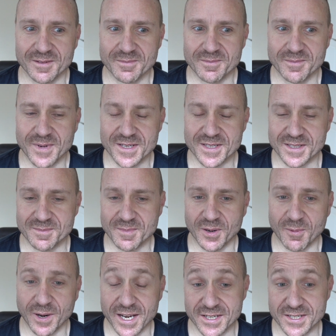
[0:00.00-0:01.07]
Most of my
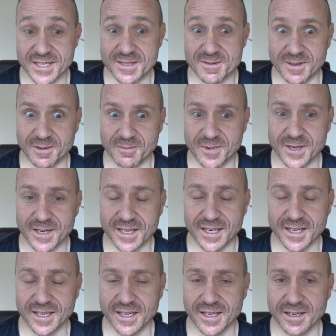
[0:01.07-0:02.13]
wages when I'm
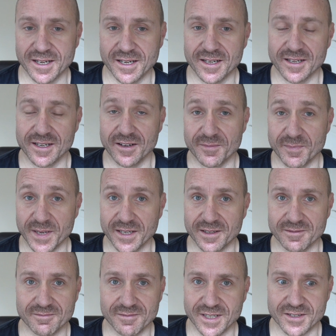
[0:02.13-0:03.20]
working have
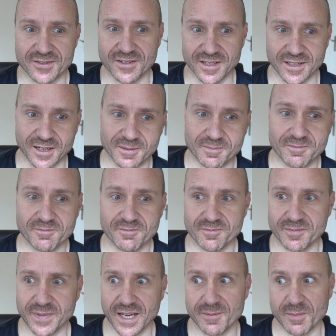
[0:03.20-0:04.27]
been literally, I
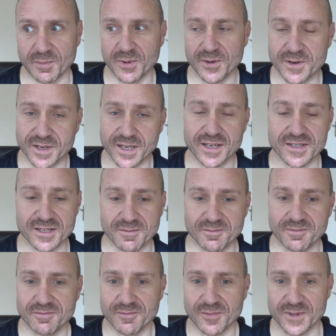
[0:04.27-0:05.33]
pay my mortgage
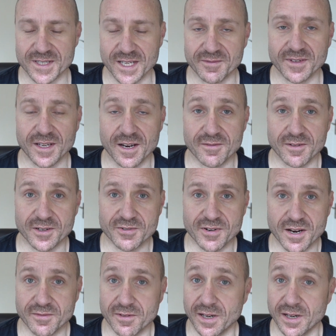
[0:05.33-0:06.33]
and what's left over I travel.